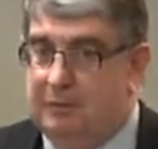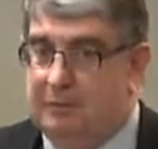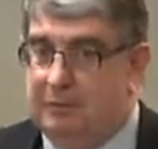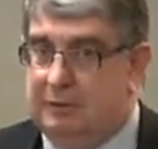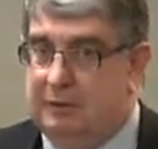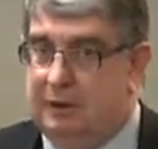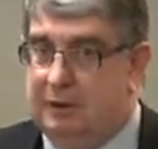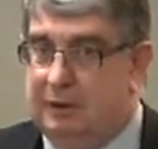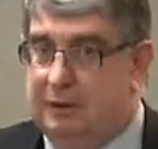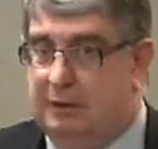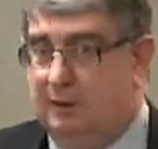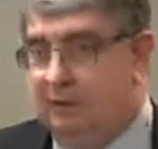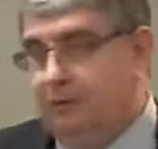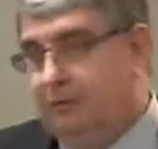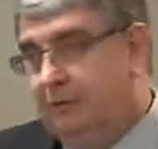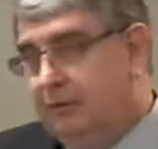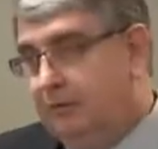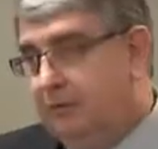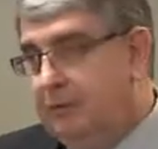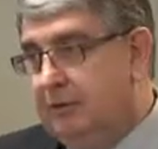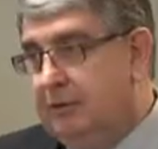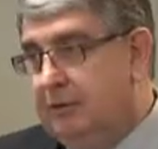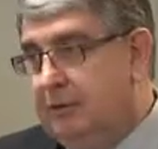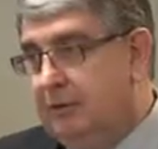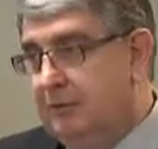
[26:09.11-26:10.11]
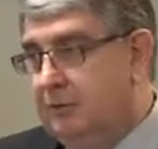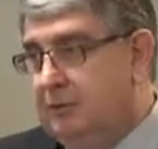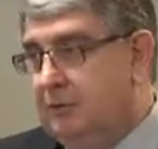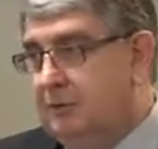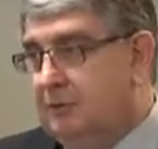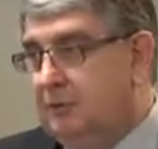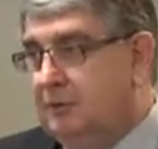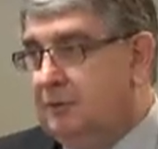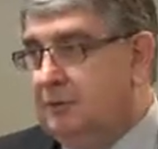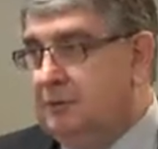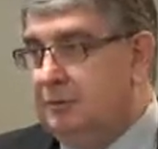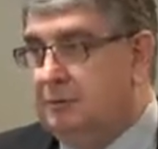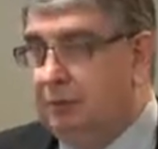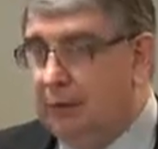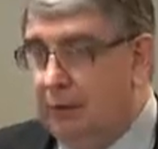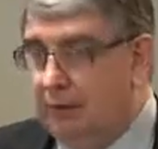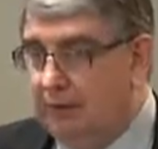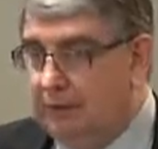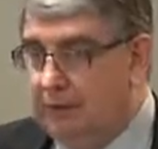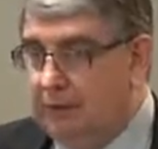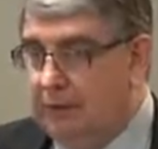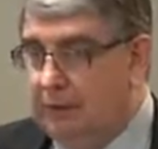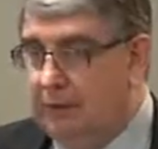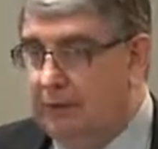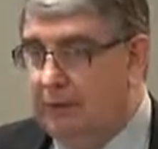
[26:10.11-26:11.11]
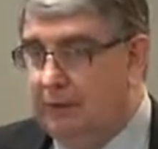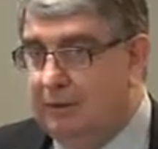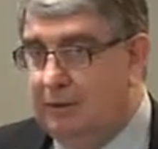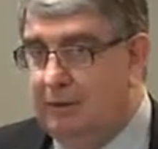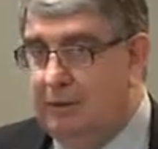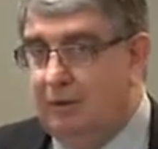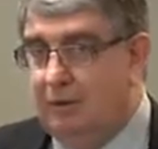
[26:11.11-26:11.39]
So $50,000 might be